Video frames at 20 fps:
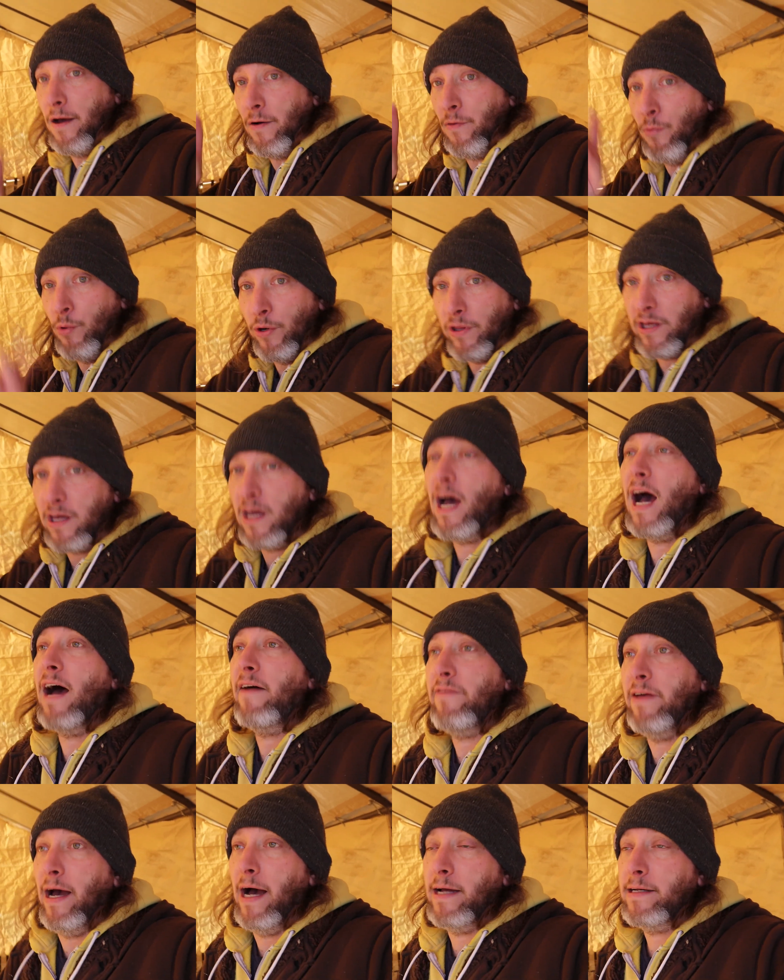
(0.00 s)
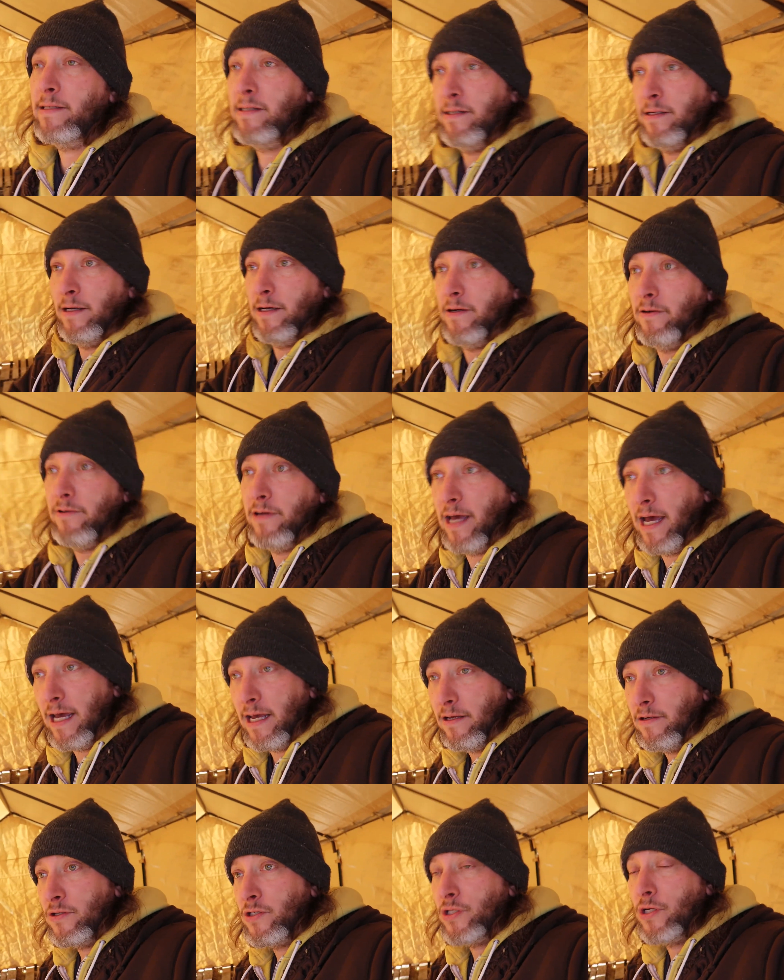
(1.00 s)
with a caveat.
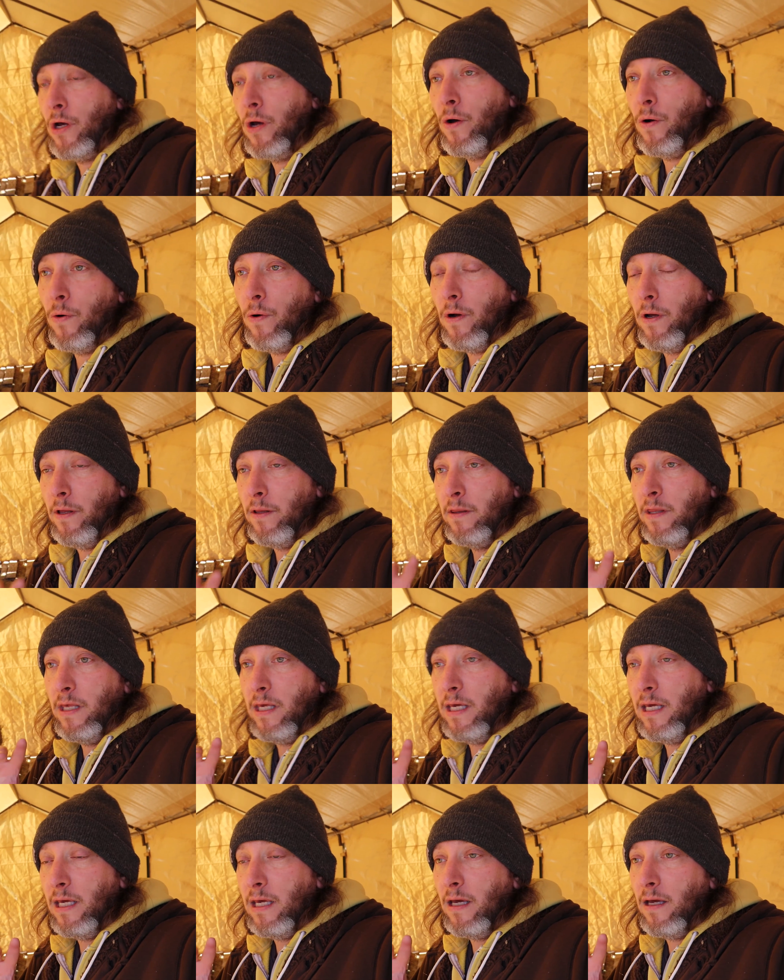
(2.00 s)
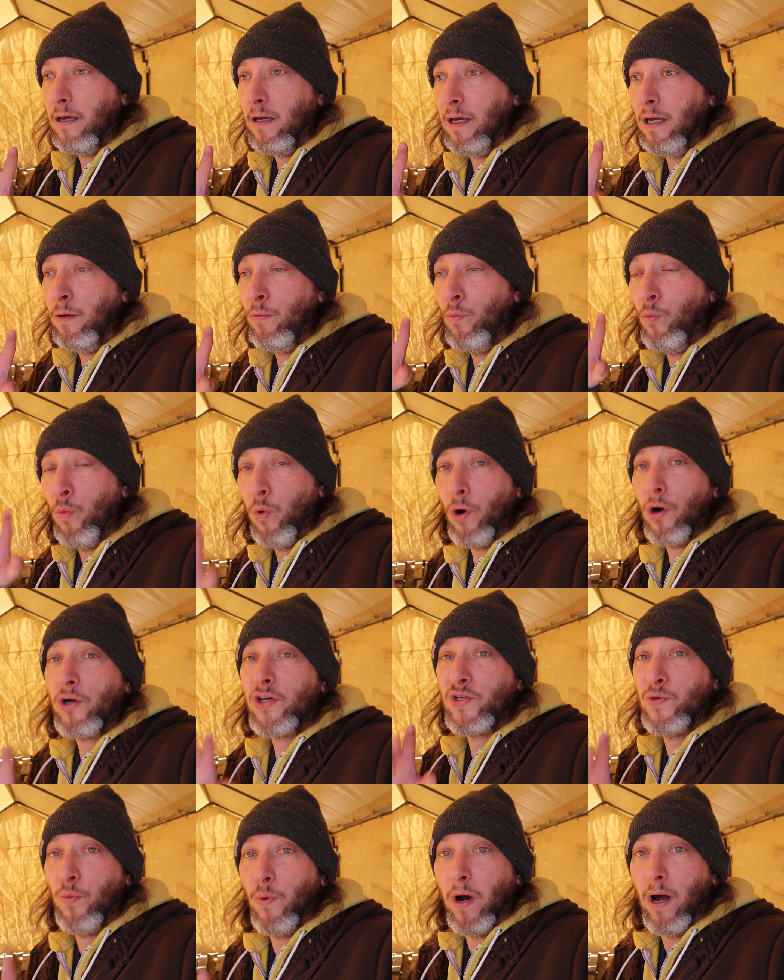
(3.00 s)
Okay, so it
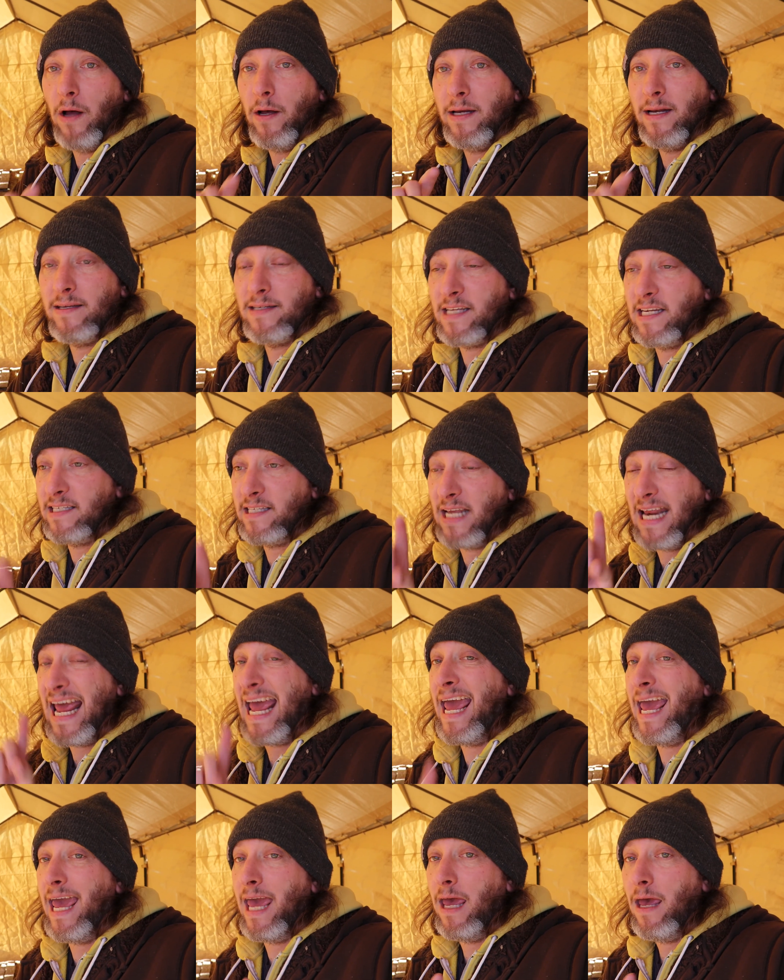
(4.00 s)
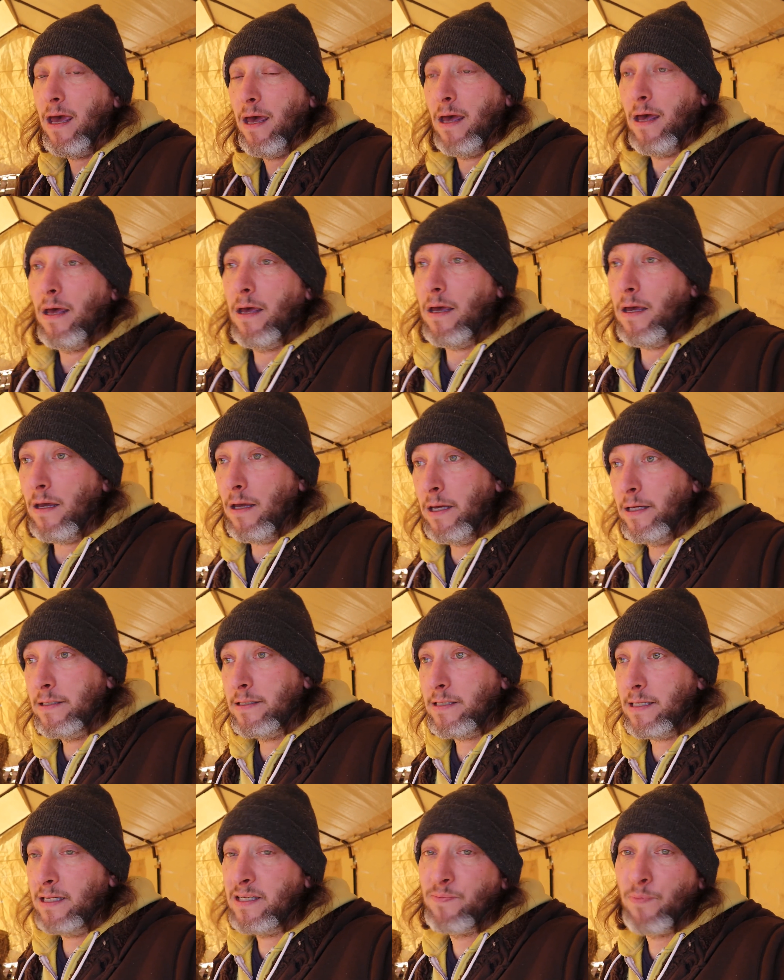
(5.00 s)
works well in the sense that
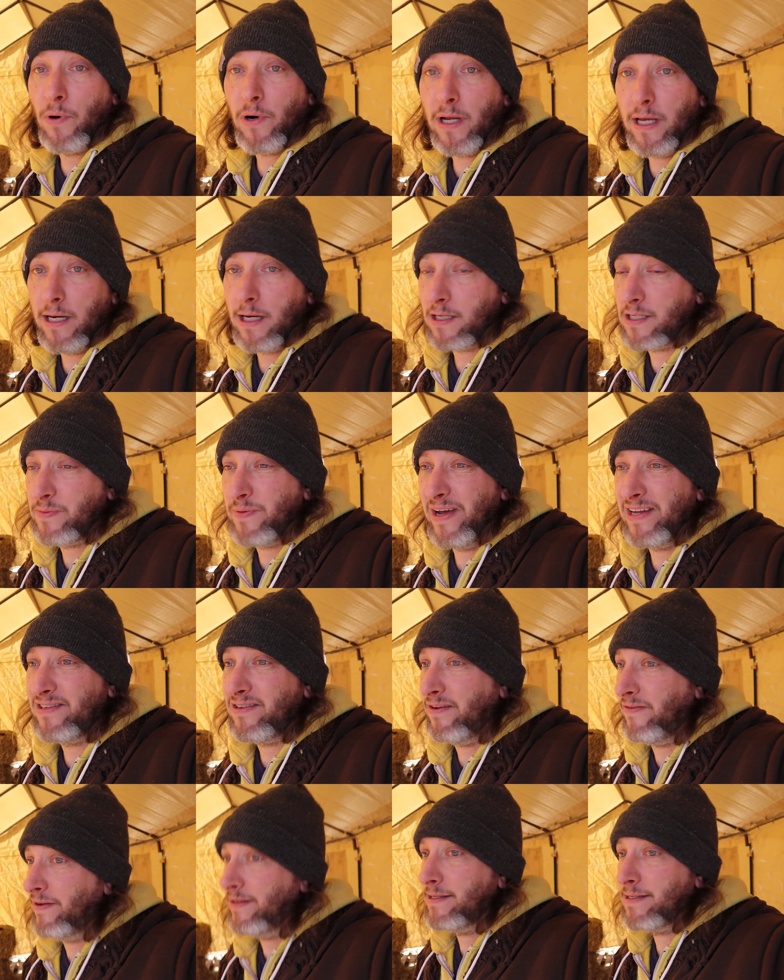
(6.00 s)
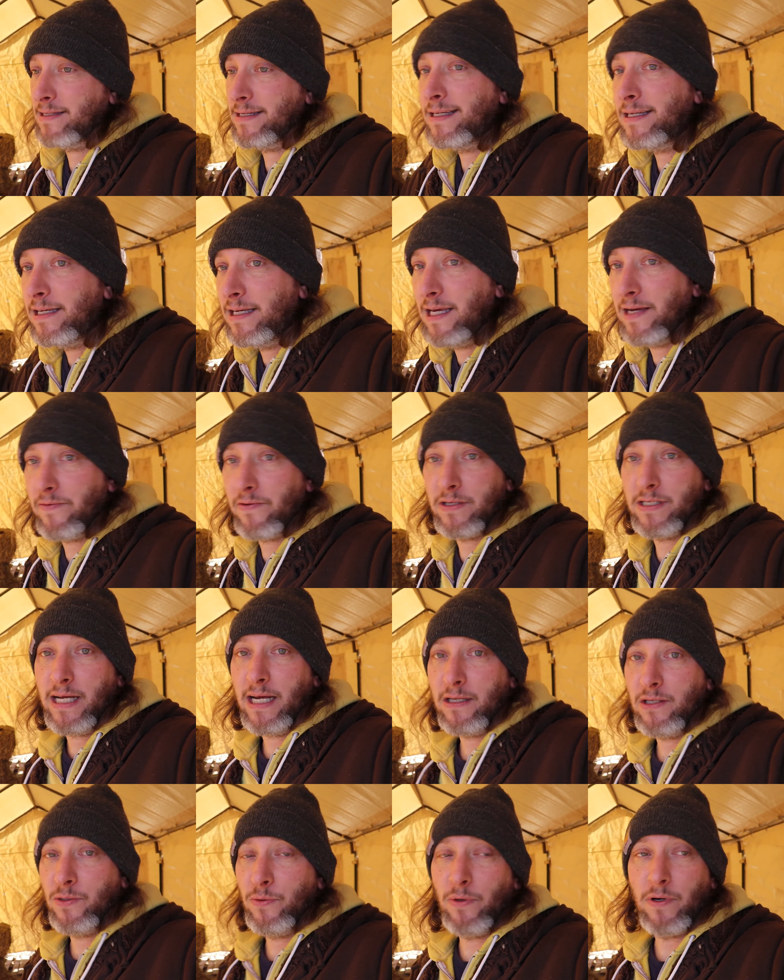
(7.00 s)
it's pretty inexpensive. It's give or
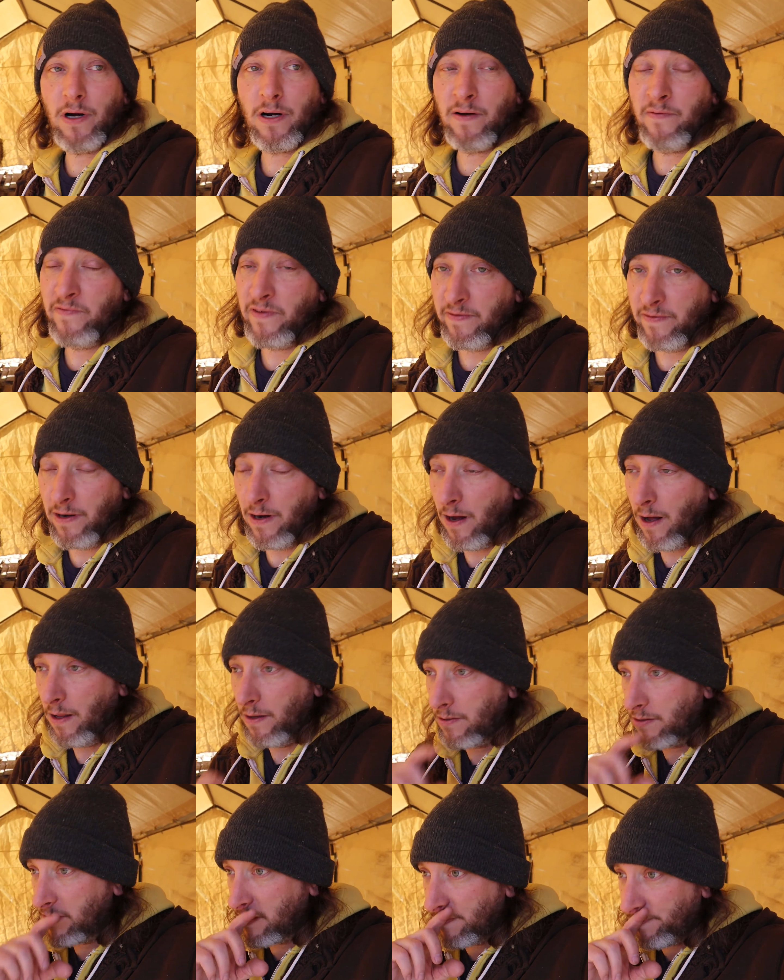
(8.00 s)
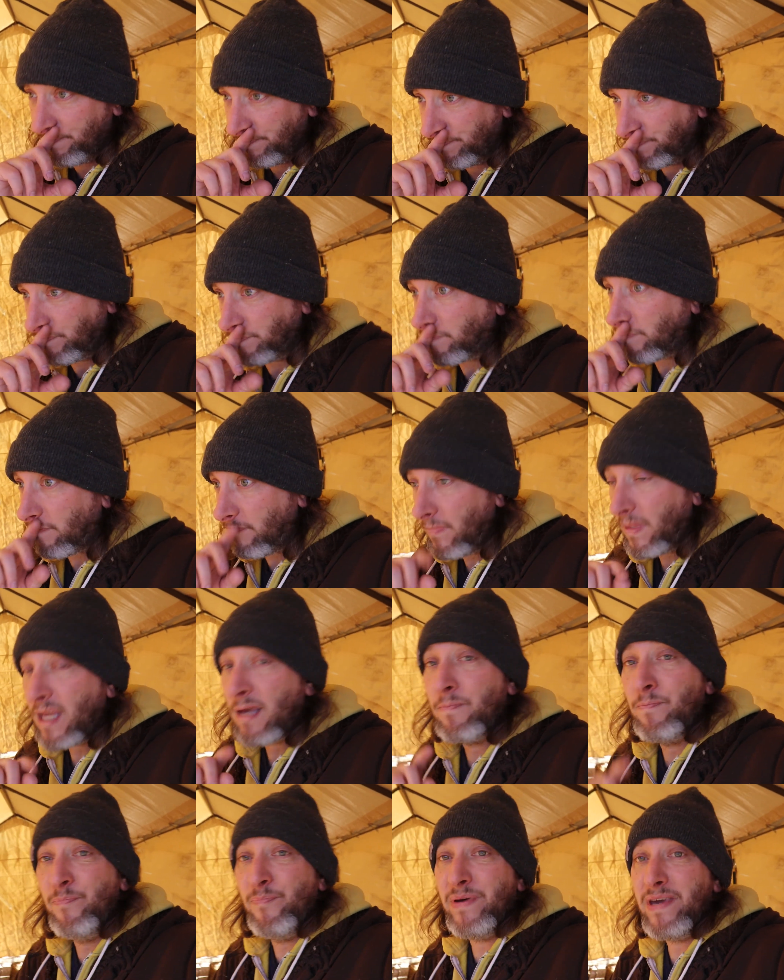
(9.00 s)
take $250.
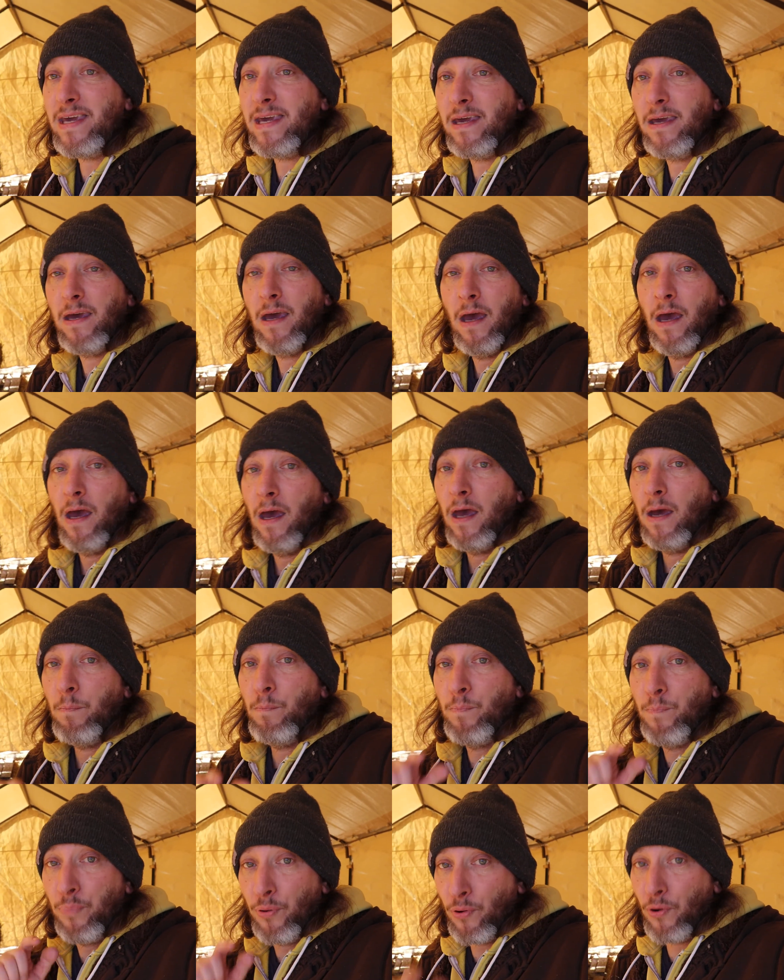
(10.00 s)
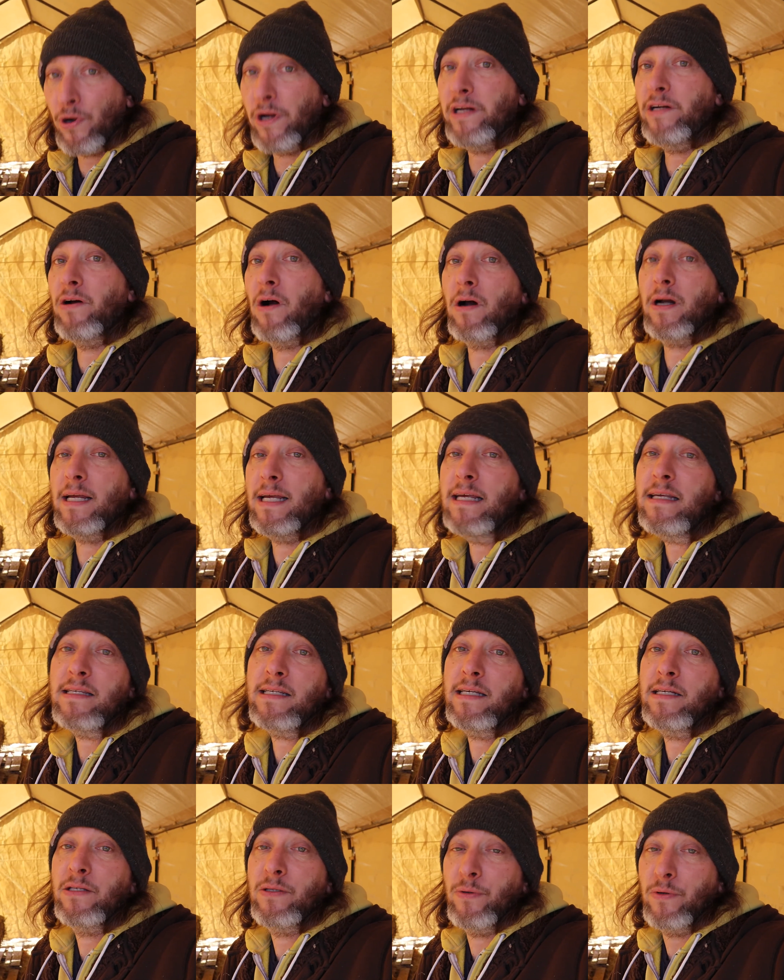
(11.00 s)
B, pretty darn
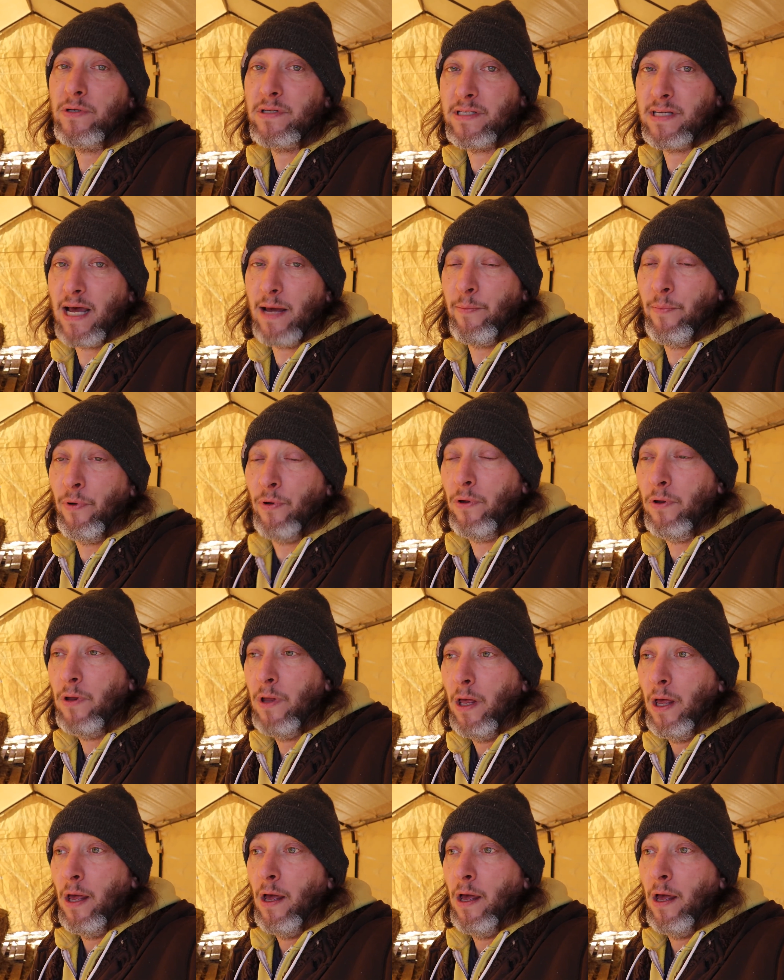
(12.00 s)
easy to assemble.